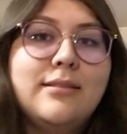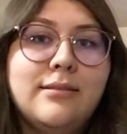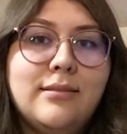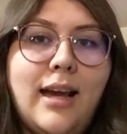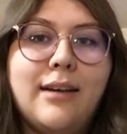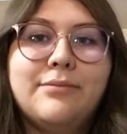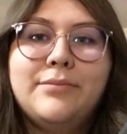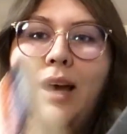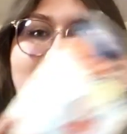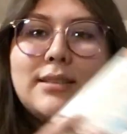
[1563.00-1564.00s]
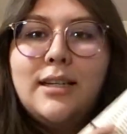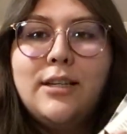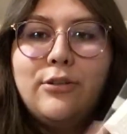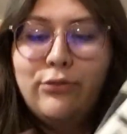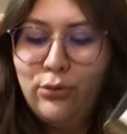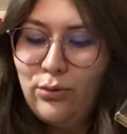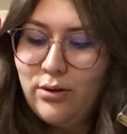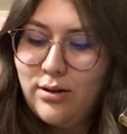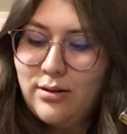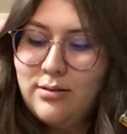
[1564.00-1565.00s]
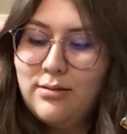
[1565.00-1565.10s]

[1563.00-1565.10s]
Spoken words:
yeah, that's it for